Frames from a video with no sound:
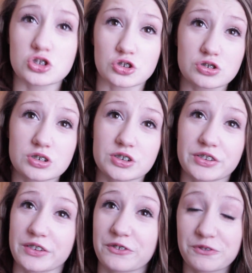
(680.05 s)
So those
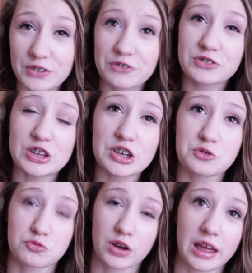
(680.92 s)
are the
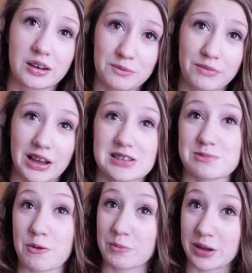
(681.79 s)
50 random facts
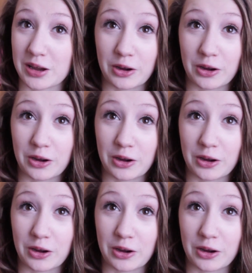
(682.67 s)
about me.